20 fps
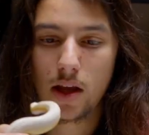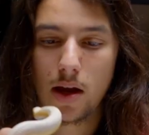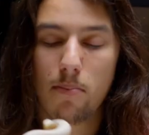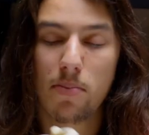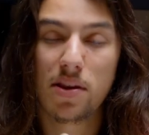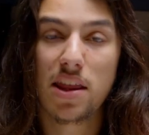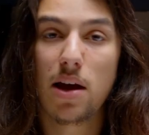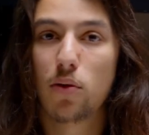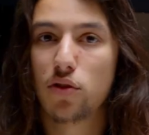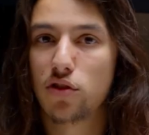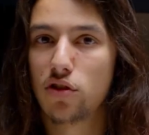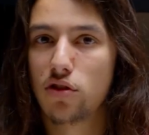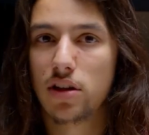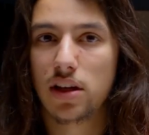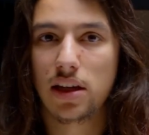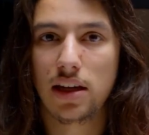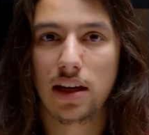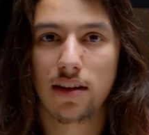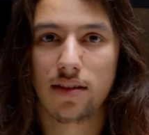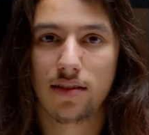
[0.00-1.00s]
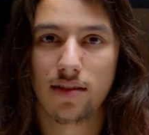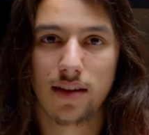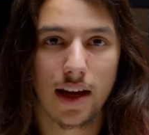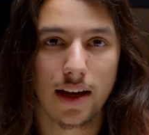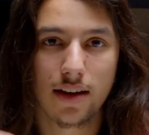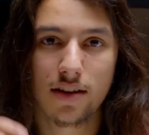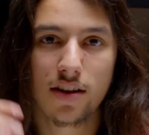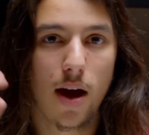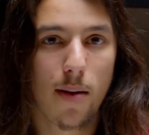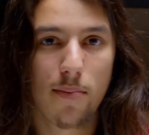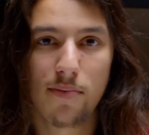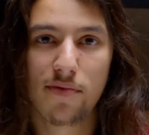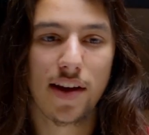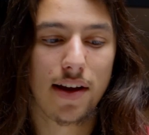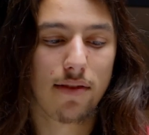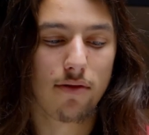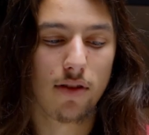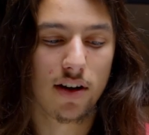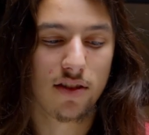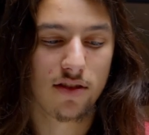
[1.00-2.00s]
but that was only his like top
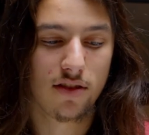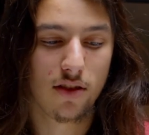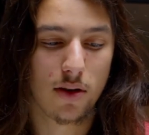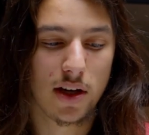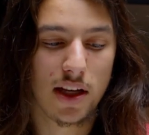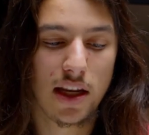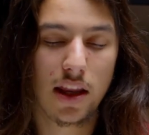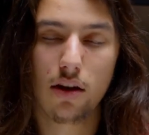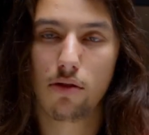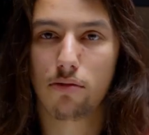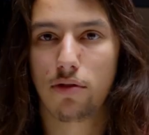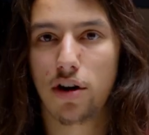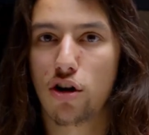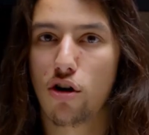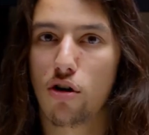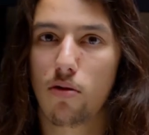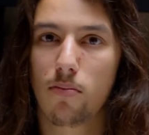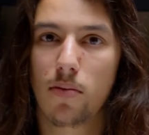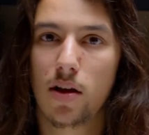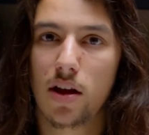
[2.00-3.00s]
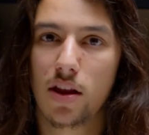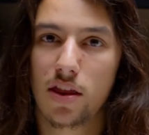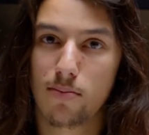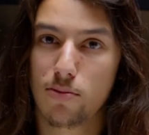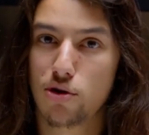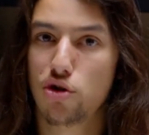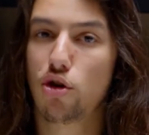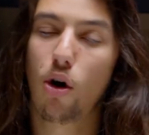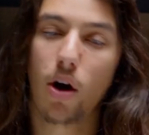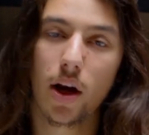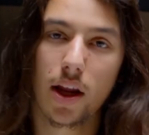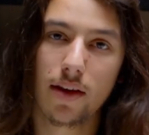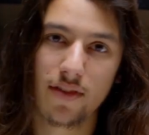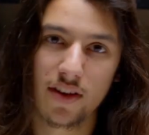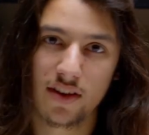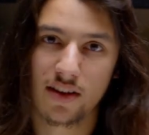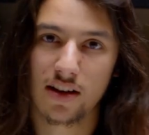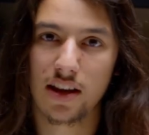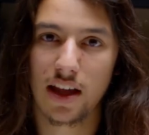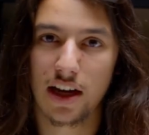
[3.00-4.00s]
favorites, so he needed to rehome the majority of
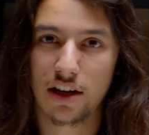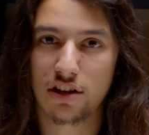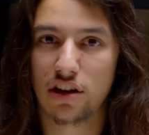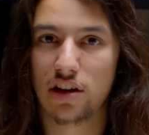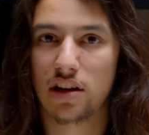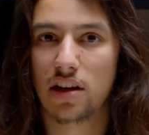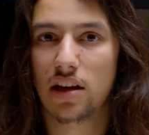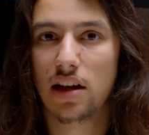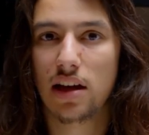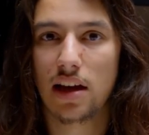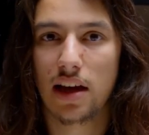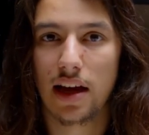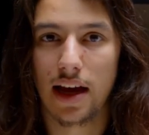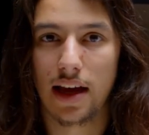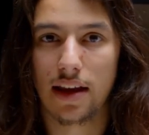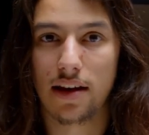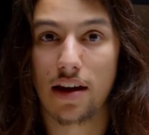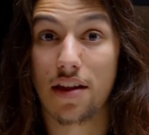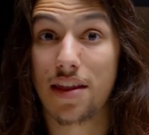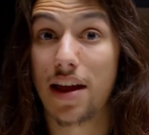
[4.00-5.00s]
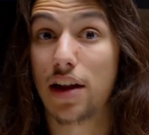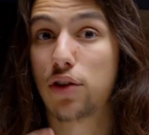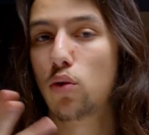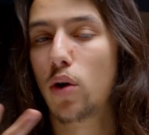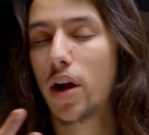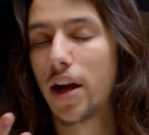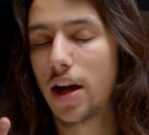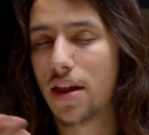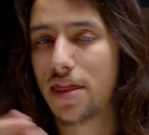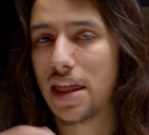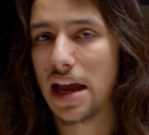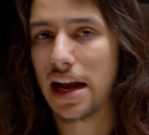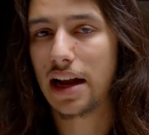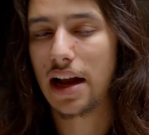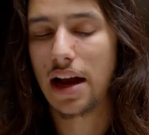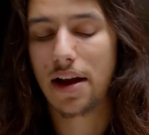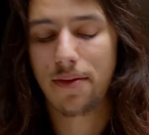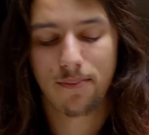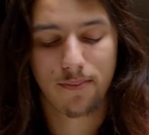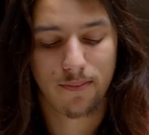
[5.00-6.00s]
his collection, and that's where I got that guy.